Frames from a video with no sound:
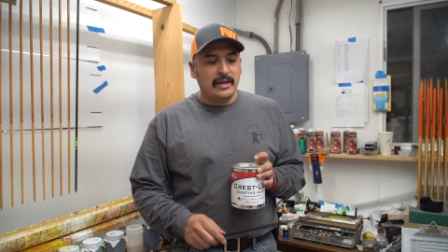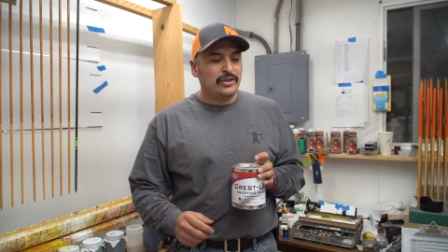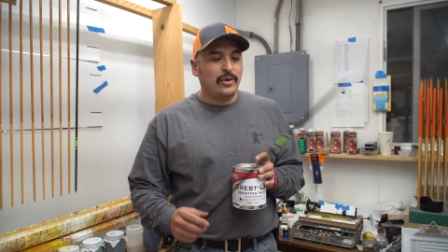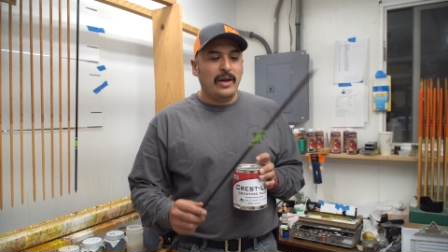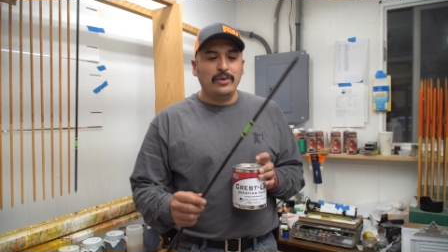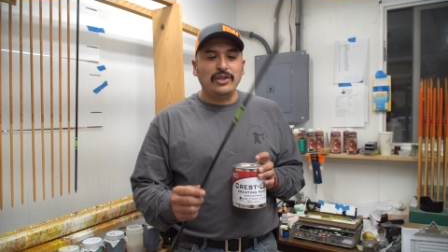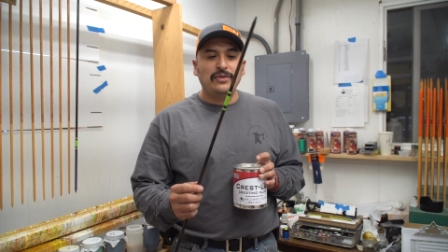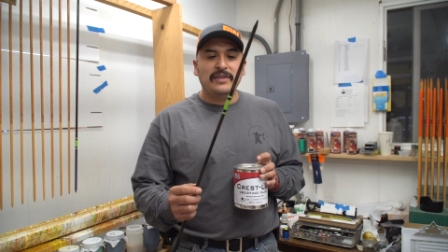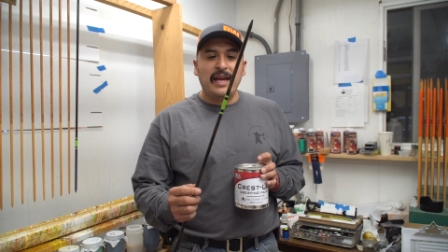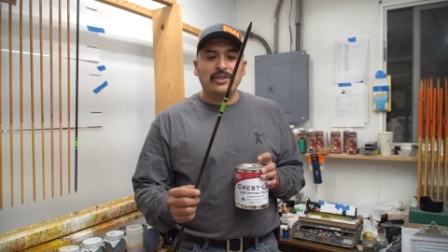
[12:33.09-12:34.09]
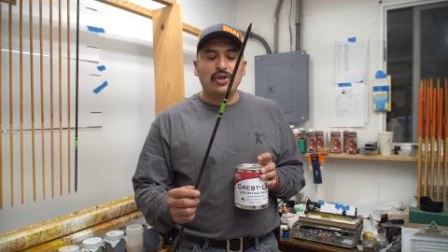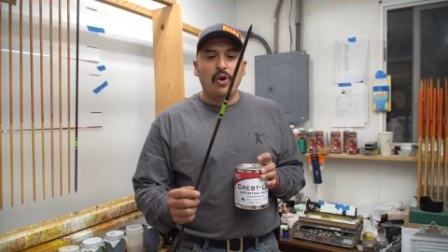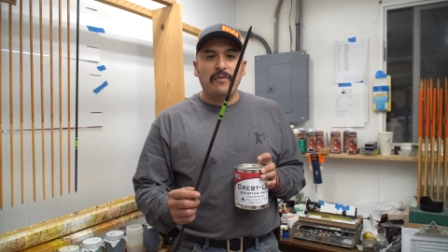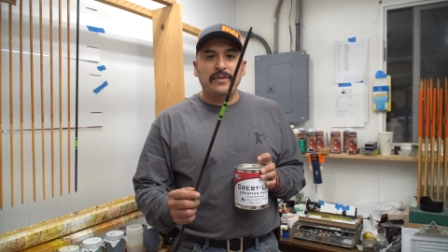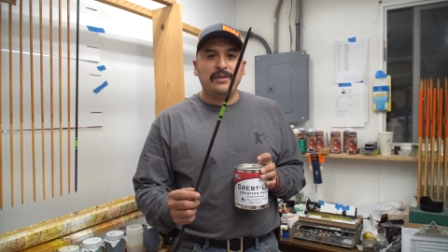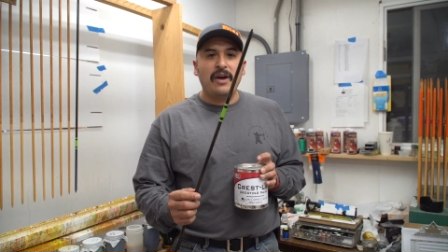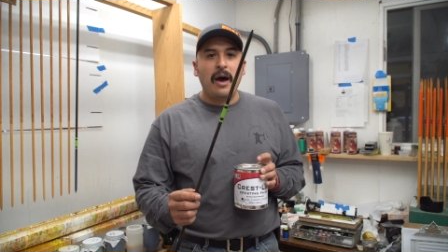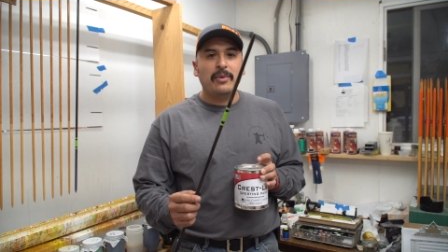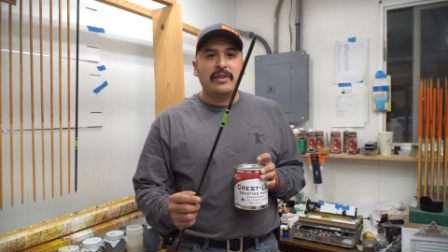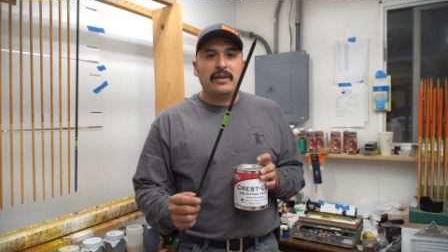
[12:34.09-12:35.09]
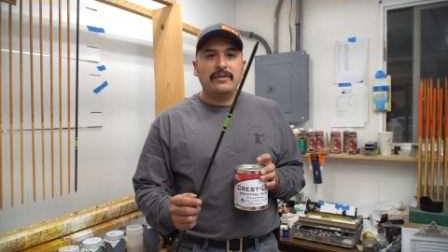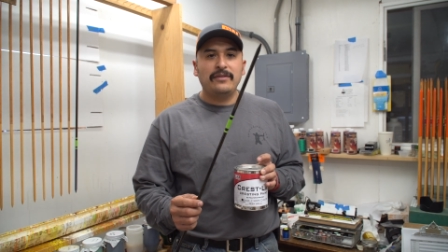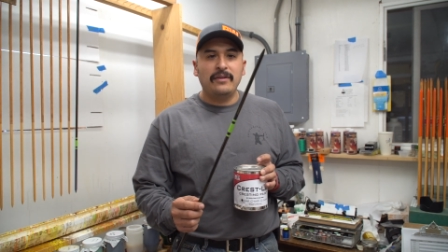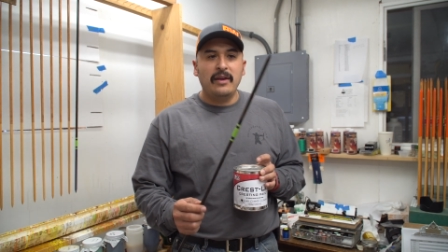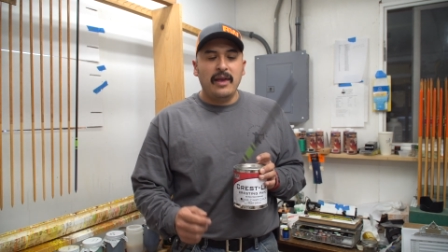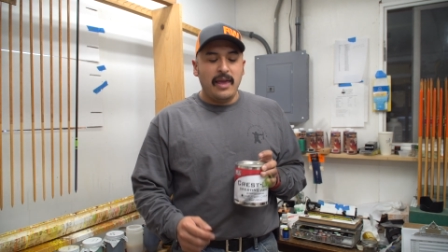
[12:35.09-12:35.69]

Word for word: so I will use that to go over the top of this.